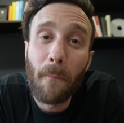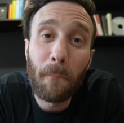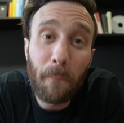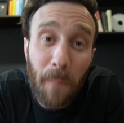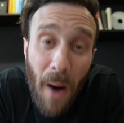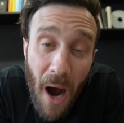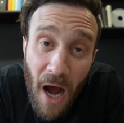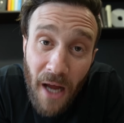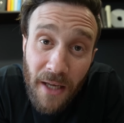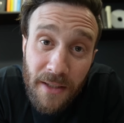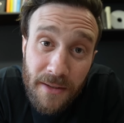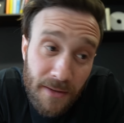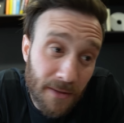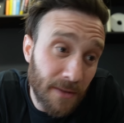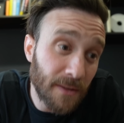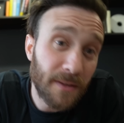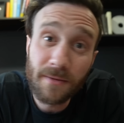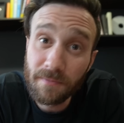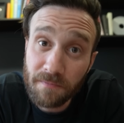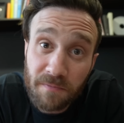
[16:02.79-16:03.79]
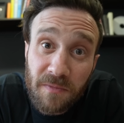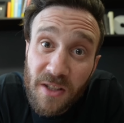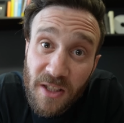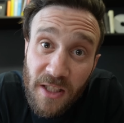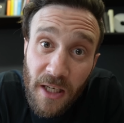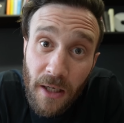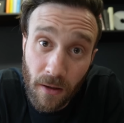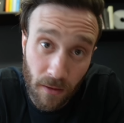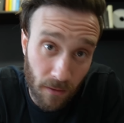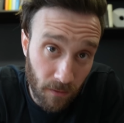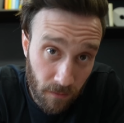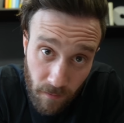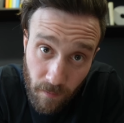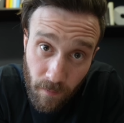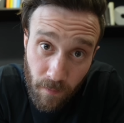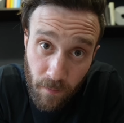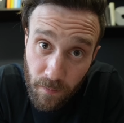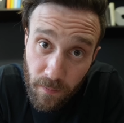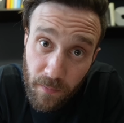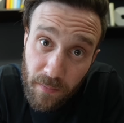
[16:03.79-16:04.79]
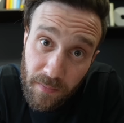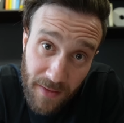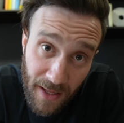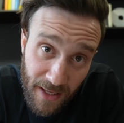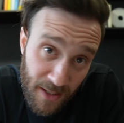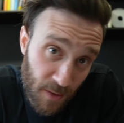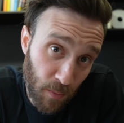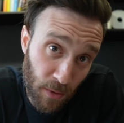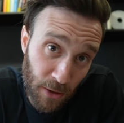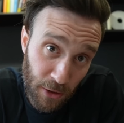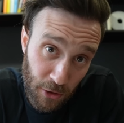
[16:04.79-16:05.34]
but still, that's pretty